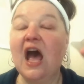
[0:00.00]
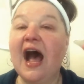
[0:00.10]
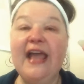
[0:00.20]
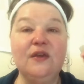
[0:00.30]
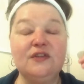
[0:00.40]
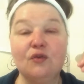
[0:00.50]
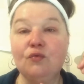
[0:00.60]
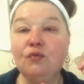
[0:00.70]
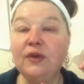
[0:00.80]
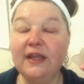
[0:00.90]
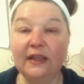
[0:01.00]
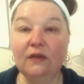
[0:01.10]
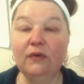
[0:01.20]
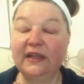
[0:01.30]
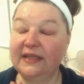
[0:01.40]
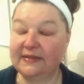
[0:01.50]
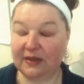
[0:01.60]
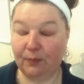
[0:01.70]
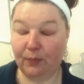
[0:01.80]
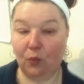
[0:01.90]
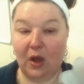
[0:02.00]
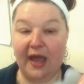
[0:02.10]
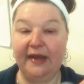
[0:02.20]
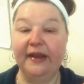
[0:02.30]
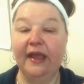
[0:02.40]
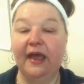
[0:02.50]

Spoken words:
I use a really simple one